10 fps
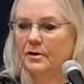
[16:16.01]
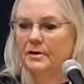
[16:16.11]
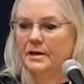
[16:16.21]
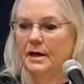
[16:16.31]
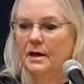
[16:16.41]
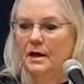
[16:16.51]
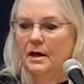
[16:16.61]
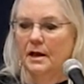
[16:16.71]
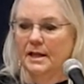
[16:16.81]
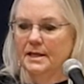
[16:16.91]
And you can see
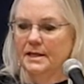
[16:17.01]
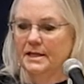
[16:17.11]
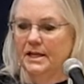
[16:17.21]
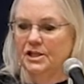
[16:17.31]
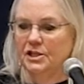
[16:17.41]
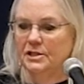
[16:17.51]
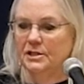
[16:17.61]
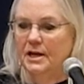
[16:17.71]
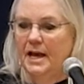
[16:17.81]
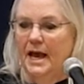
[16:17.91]
lots of citations.